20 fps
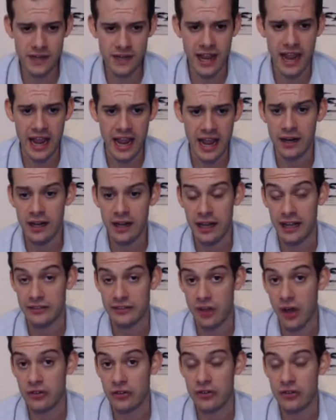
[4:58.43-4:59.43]
And
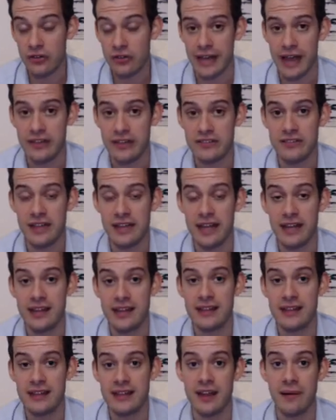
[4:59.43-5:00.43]
it's also the case
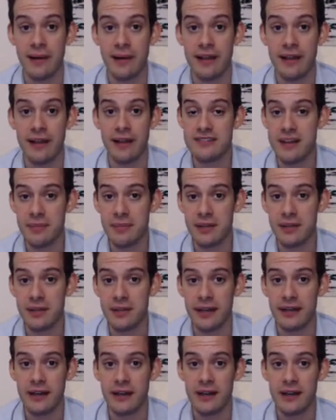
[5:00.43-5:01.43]
that this area is
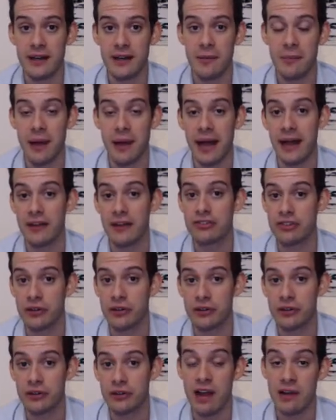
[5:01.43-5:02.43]
stimulated by
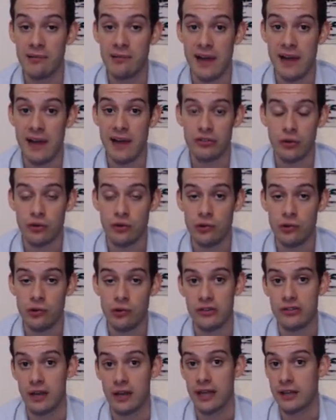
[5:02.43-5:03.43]
certain recreational
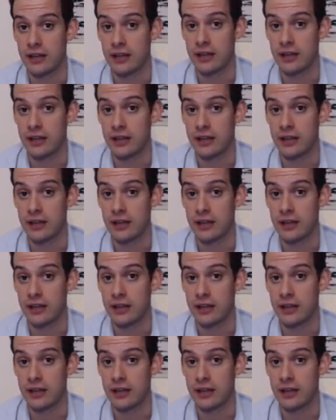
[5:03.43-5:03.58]
drugs like